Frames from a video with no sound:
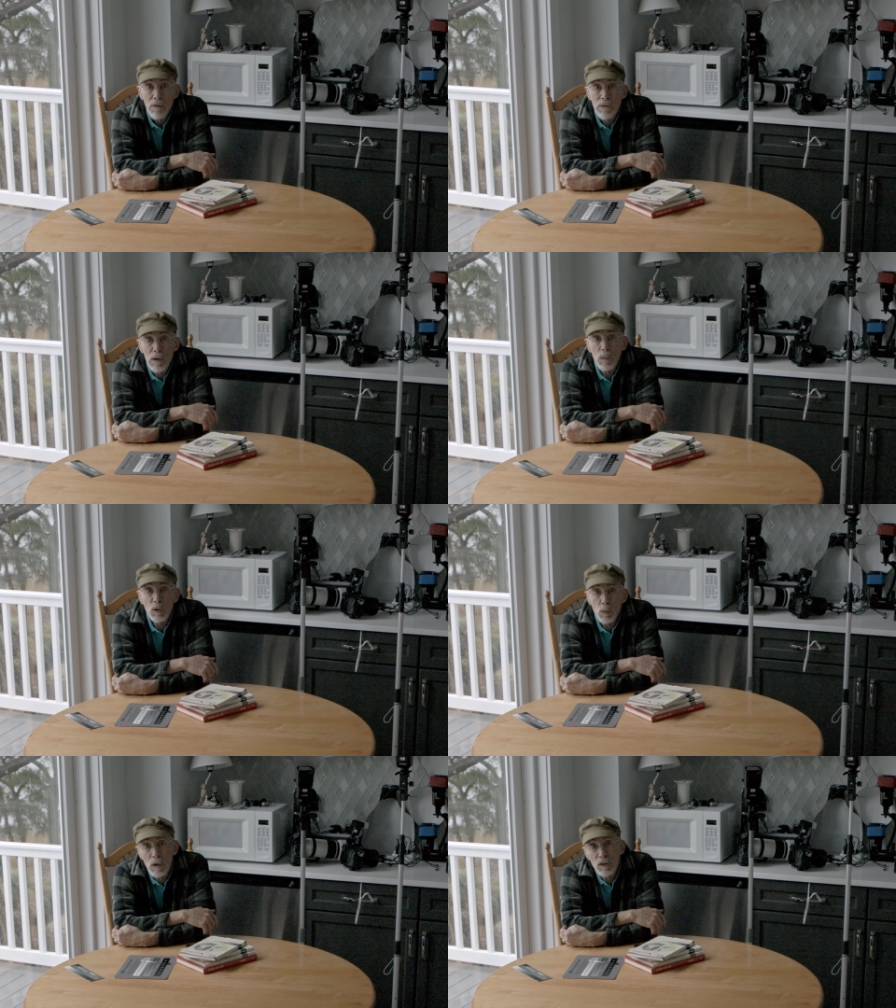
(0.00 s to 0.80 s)
film
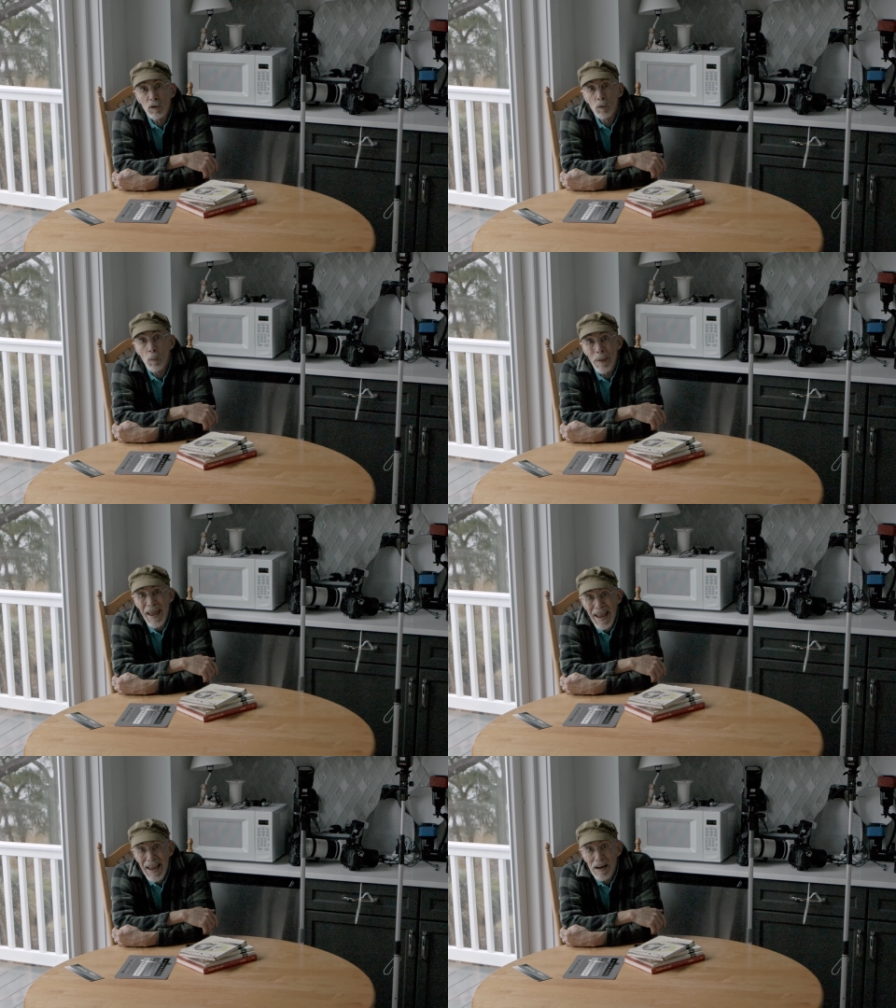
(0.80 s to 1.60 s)
switched to
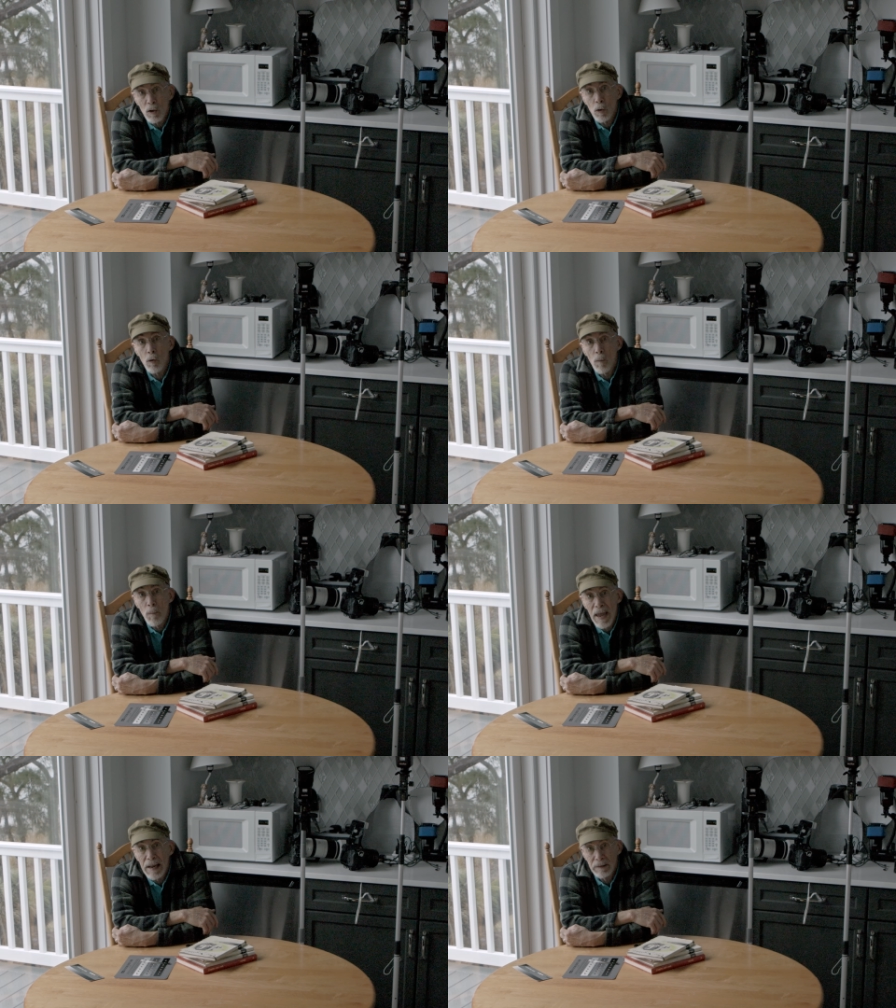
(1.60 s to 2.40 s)

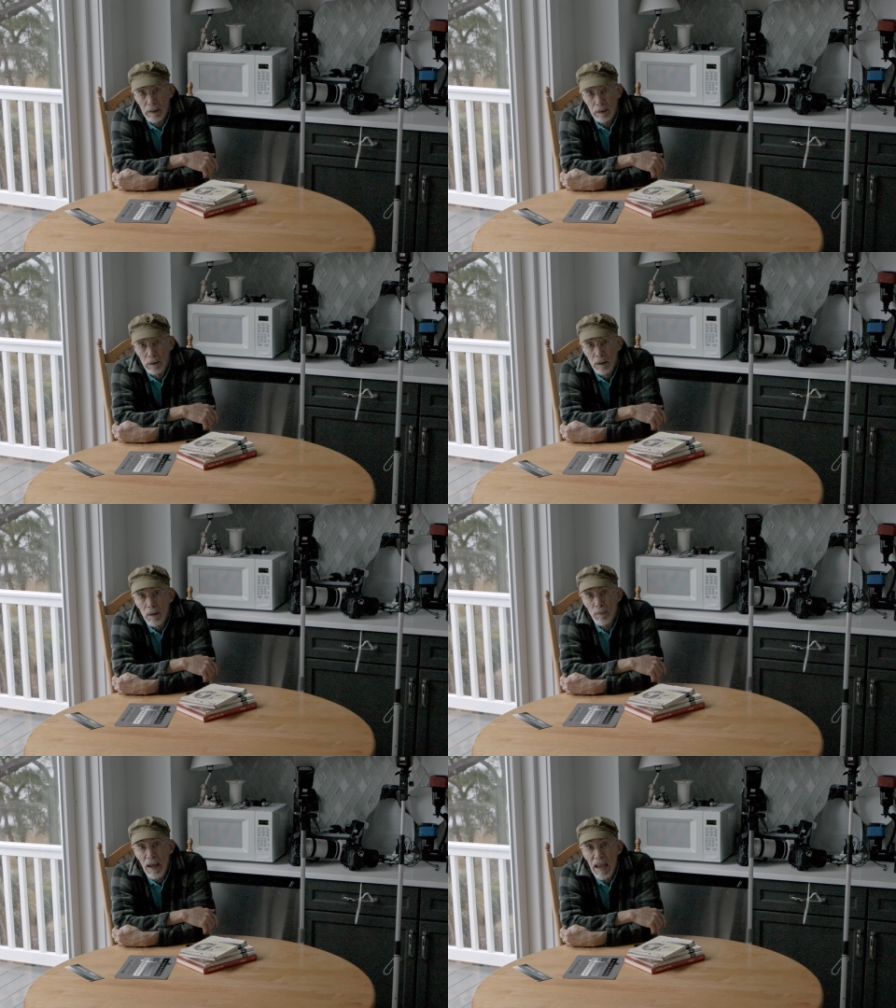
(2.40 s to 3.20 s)
panchromatic.
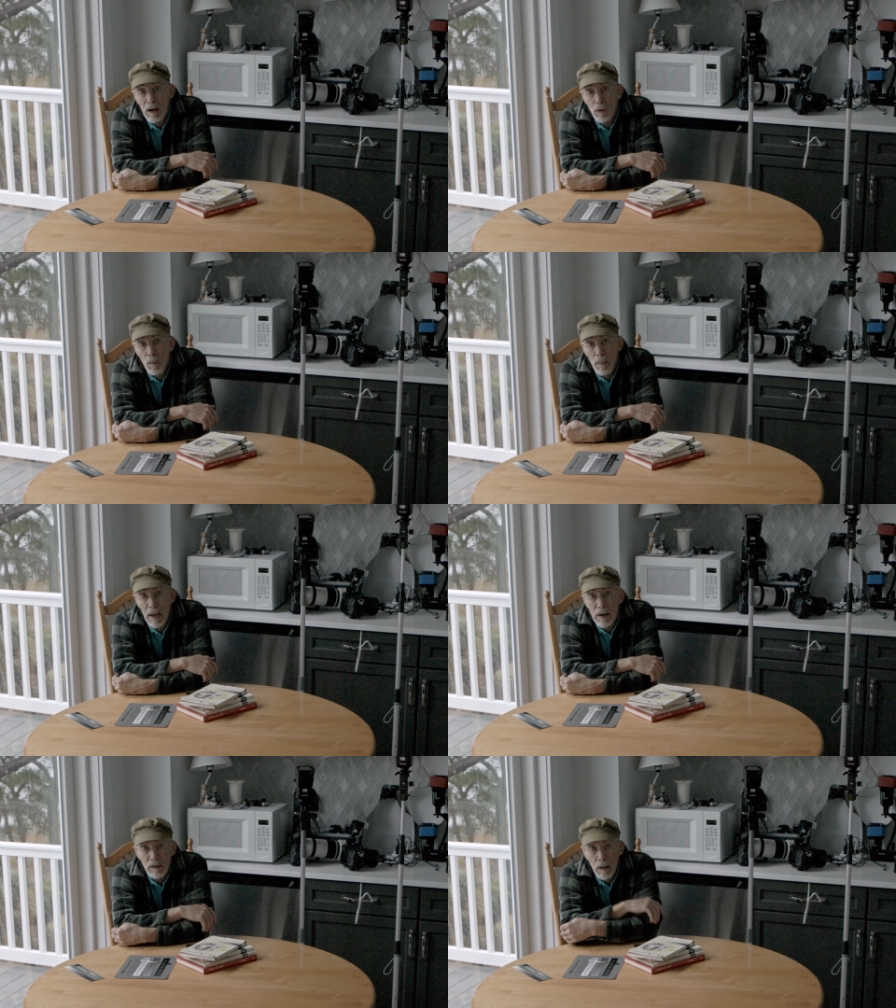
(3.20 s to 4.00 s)

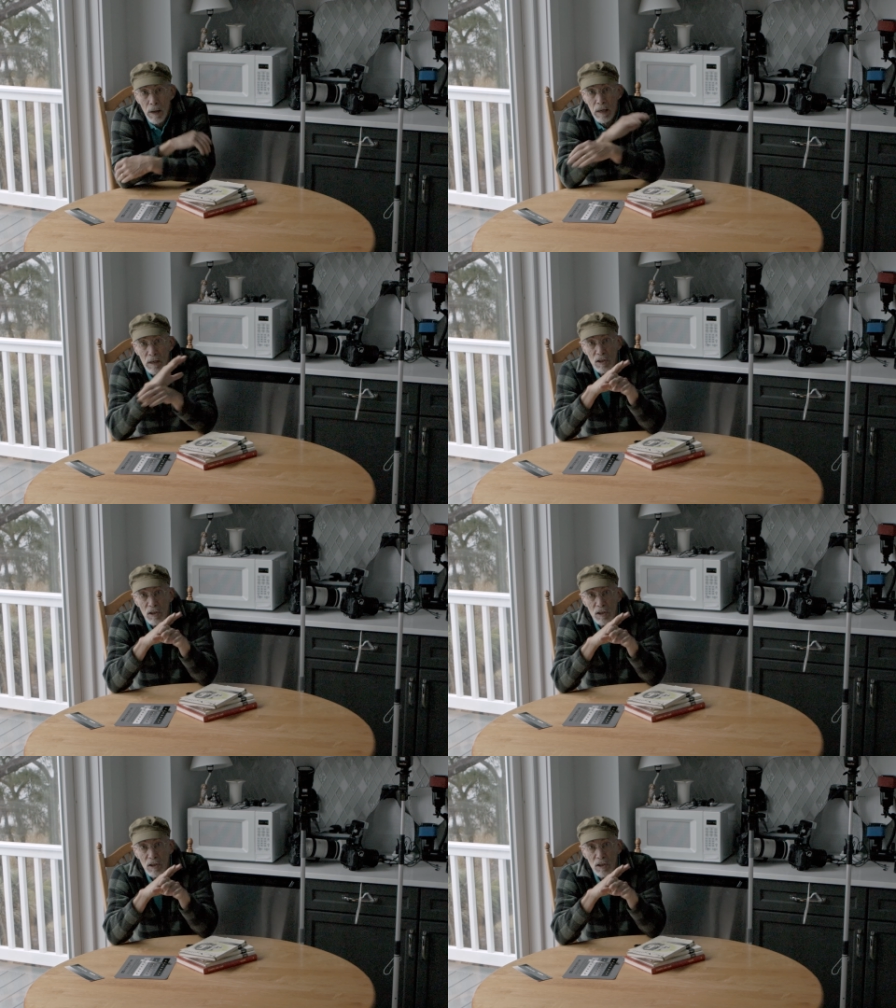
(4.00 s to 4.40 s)
Panchromatic